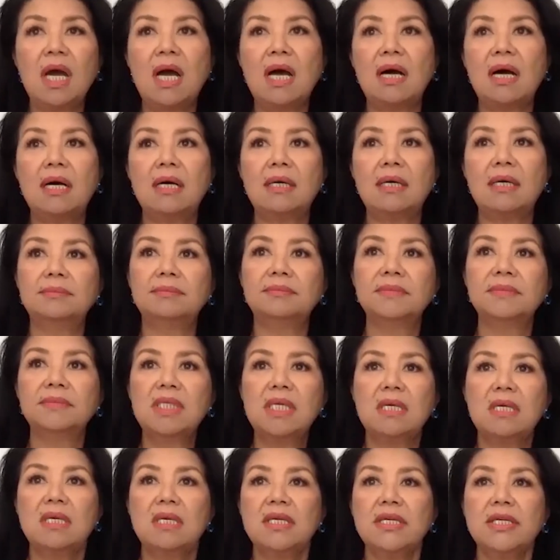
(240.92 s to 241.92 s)
um,
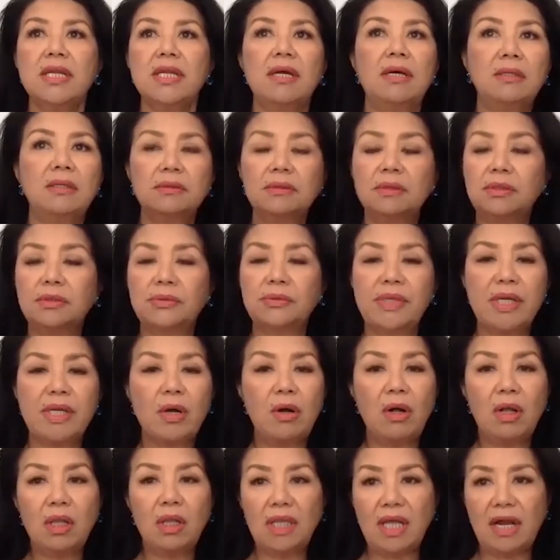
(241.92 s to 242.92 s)
you know doing
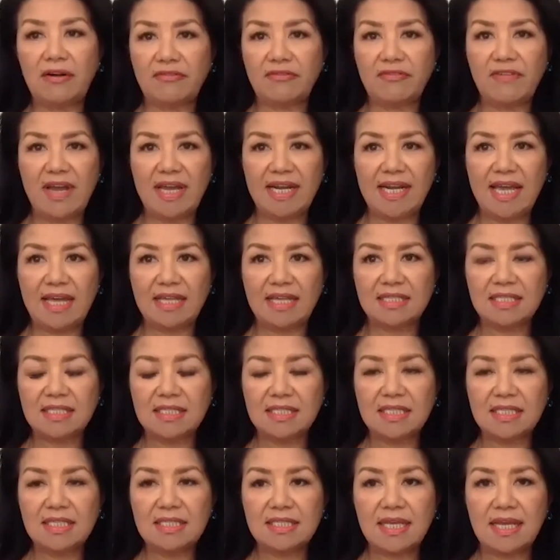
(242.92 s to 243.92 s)
all our
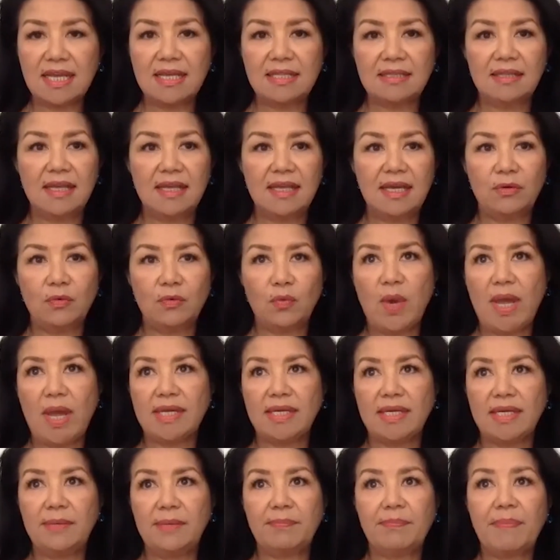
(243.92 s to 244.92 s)
finances and then when
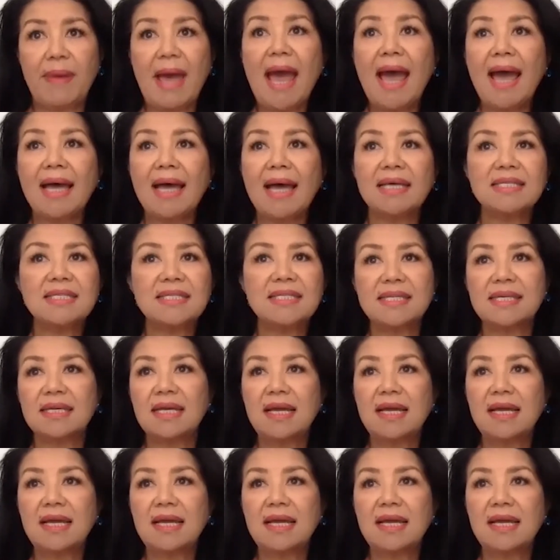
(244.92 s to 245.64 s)
he passed